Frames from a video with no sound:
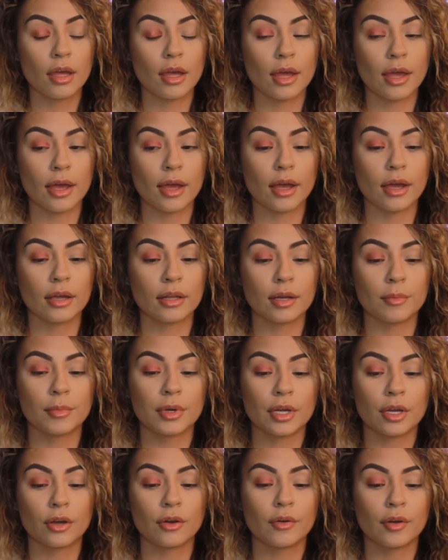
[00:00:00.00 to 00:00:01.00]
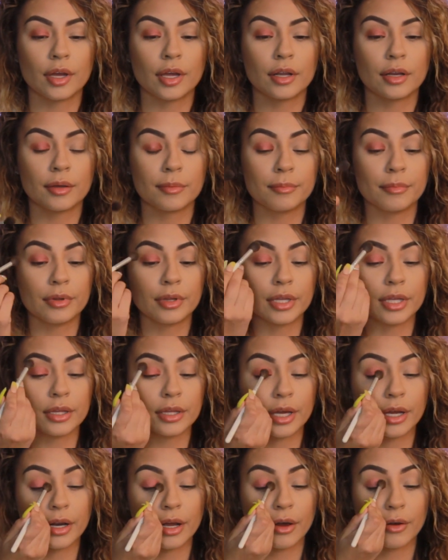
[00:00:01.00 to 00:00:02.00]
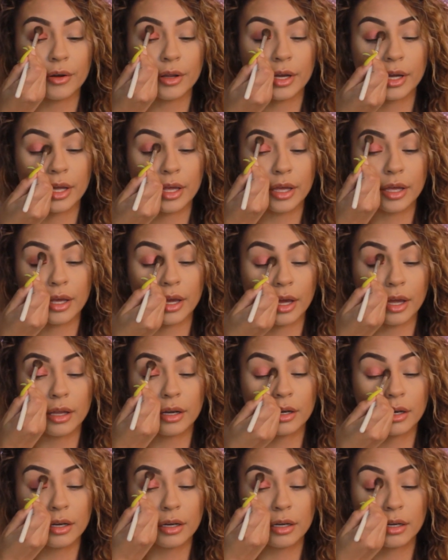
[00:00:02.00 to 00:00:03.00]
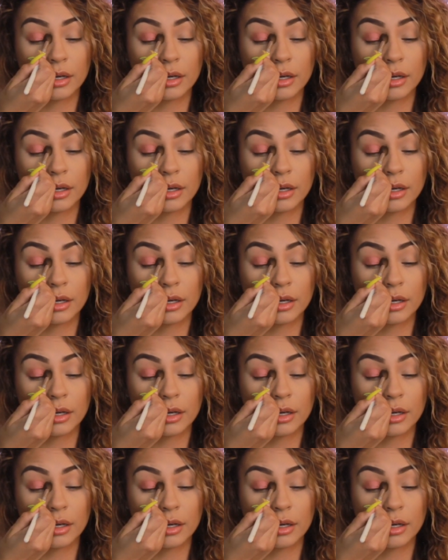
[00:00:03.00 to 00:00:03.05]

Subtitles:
And I'm going to go ahead and blend that out again.